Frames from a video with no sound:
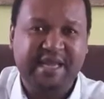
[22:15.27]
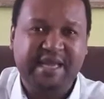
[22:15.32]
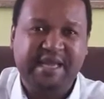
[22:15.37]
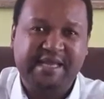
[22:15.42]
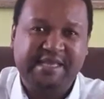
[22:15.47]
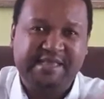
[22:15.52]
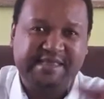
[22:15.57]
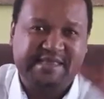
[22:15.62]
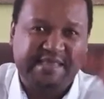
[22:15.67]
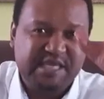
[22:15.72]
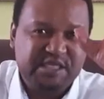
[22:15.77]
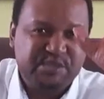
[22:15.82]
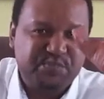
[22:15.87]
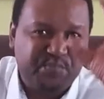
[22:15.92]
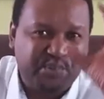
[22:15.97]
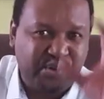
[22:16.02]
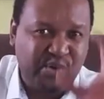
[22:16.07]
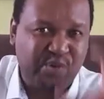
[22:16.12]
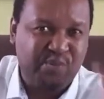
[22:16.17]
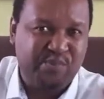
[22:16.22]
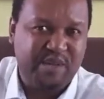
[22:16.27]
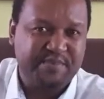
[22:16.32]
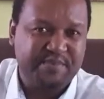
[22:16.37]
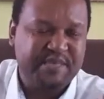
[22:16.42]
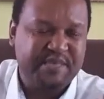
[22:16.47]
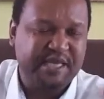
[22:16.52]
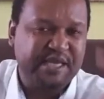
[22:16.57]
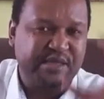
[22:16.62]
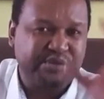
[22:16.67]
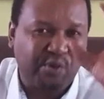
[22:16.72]
This
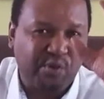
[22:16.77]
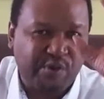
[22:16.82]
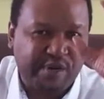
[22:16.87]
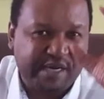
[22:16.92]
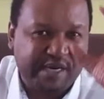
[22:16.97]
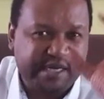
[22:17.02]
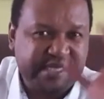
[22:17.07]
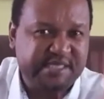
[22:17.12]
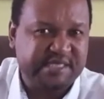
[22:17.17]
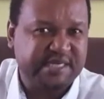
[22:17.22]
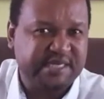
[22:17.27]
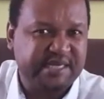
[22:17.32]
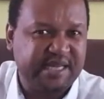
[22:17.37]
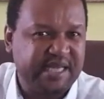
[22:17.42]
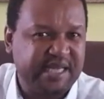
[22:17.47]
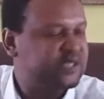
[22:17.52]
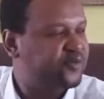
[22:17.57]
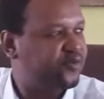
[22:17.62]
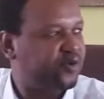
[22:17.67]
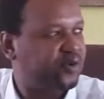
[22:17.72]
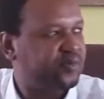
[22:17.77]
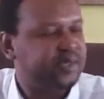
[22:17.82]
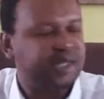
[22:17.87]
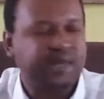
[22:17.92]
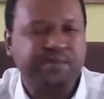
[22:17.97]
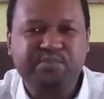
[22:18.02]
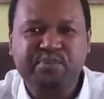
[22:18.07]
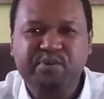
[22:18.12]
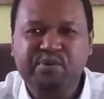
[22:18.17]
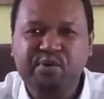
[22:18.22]
problem, it originates from
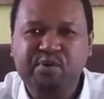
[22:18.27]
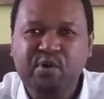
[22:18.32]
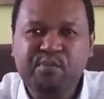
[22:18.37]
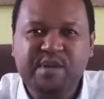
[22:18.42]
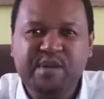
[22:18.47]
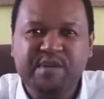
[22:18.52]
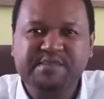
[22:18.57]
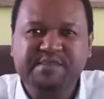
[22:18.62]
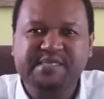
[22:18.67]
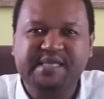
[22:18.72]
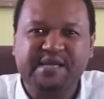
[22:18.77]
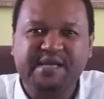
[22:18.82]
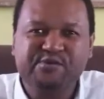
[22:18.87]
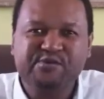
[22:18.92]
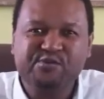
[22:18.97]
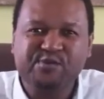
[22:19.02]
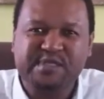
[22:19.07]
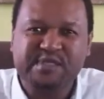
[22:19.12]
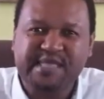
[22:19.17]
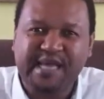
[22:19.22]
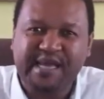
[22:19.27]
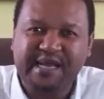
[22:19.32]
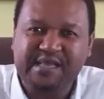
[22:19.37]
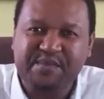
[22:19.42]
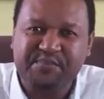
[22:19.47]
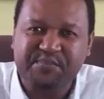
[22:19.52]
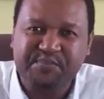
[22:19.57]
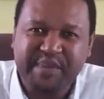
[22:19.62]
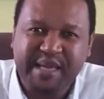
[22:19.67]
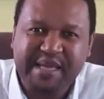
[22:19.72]
the problems that you
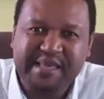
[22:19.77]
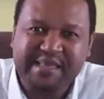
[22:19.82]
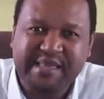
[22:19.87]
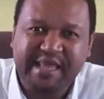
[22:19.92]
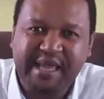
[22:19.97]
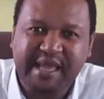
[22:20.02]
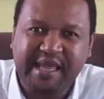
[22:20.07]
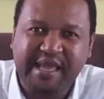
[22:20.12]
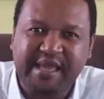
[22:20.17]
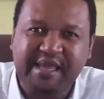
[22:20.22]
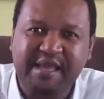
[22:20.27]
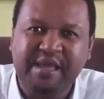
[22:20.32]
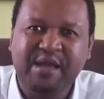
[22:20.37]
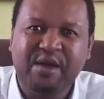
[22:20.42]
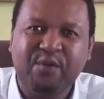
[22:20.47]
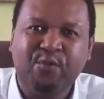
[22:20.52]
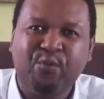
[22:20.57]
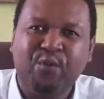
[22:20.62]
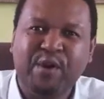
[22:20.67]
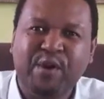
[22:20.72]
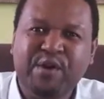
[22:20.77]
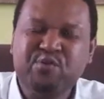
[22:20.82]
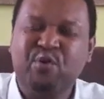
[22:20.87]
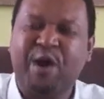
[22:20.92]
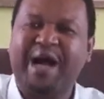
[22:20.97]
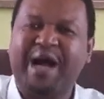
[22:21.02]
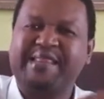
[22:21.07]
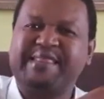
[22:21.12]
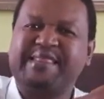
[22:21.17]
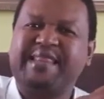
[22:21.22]
started back there when you
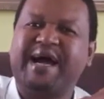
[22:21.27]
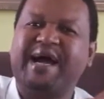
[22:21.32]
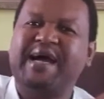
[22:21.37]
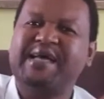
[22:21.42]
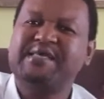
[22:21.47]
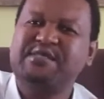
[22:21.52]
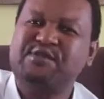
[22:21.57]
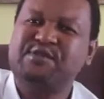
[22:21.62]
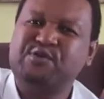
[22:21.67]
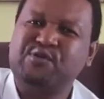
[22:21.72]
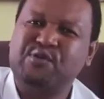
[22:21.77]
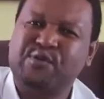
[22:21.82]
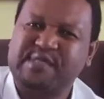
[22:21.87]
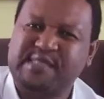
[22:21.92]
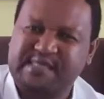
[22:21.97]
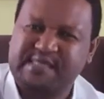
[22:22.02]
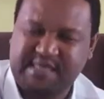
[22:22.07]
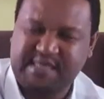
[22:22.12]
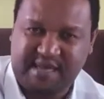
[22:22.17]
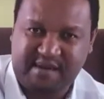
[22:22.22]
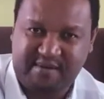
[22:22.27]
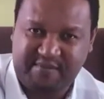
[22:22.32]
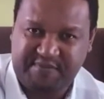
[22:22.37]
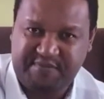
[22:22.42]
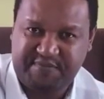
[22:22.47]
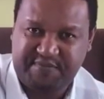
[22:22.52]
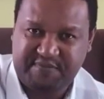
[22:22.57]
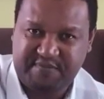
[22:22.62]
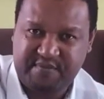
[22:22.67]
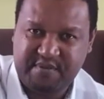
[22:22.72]
attached
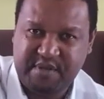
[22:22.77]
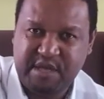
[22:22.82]
yourself.